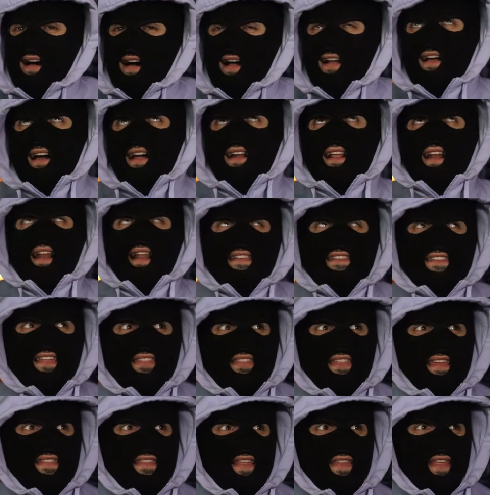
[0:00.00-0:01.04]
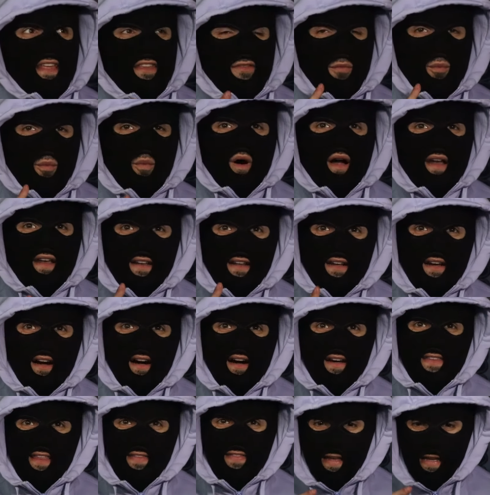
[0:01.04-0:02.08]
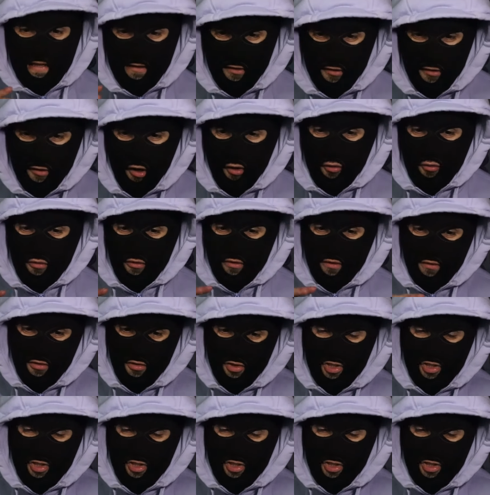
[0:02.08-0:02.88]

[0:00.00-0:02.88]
I kind of like to think that there's one card that they don't